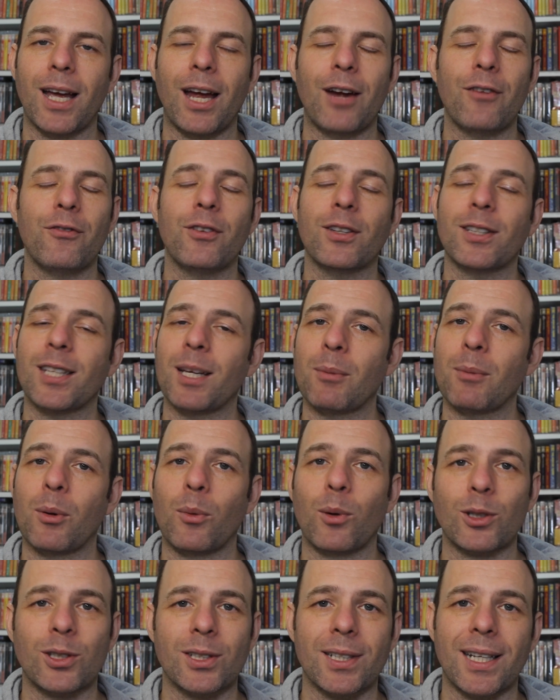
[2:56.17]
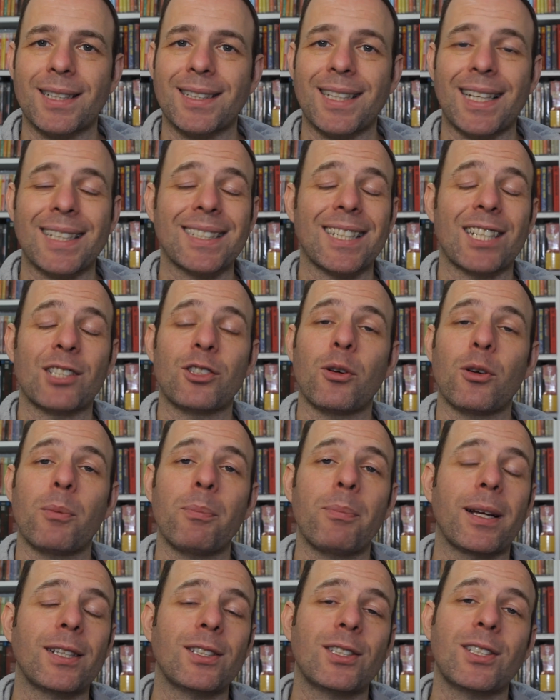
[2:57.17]
Every time I watch that disc, I
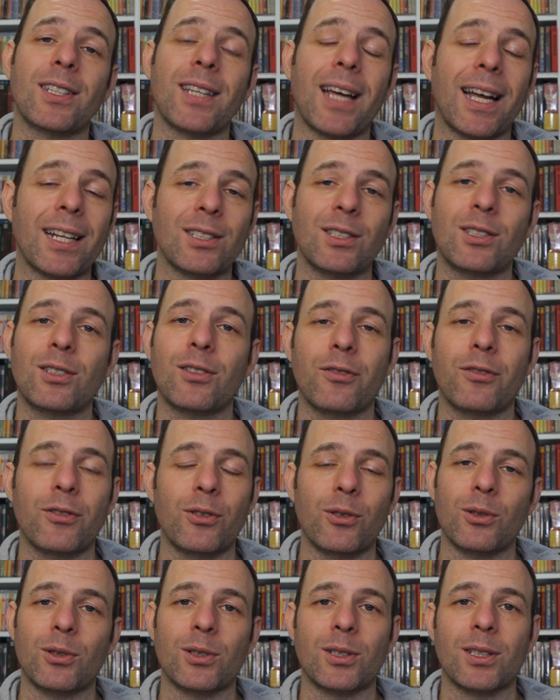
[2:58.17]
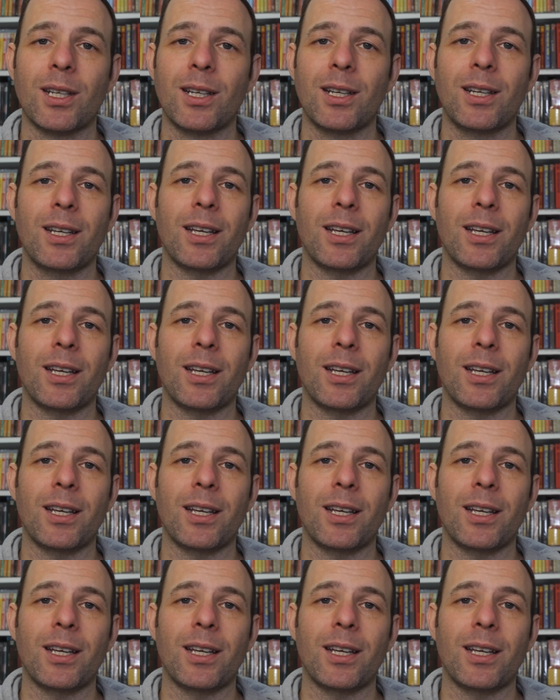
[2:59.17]
jump into the interviews